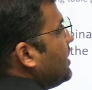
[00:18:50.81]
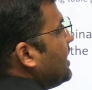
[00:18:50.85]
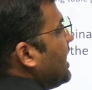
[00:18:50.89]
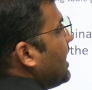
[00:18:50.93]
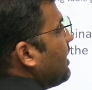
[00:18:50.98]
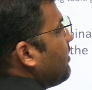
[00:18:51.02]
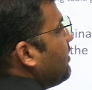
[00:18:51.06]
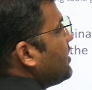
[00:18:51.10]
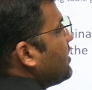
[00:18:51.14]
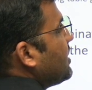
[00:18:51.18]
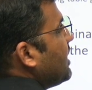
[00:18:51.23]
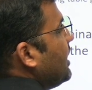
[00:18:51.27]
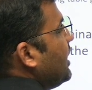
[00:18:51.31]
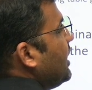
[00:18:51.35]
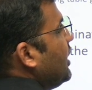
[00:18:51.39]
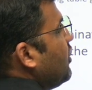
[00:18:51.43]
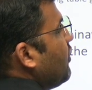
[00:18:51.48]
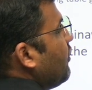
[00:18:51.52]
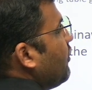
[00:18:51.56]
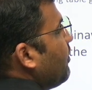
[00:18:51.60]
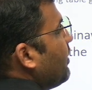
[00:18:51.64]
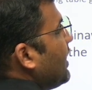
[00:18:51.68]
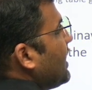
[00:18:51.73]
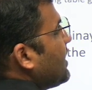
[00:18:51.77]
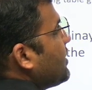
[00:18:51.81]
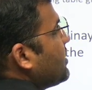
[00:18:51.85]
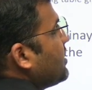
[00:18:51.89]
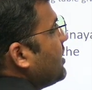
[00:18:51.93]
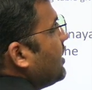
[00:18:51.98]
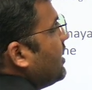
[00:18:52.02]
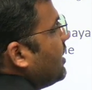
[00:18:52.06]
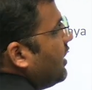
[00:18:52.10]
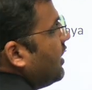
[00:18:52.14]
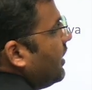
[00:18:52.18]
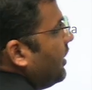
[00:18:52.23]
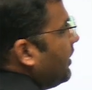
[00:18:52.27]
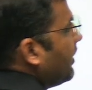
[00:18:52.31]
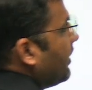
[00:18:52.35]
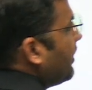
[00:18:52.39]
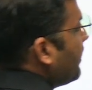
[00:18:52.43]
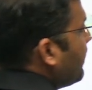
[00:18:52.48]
That means a lead of plus 30,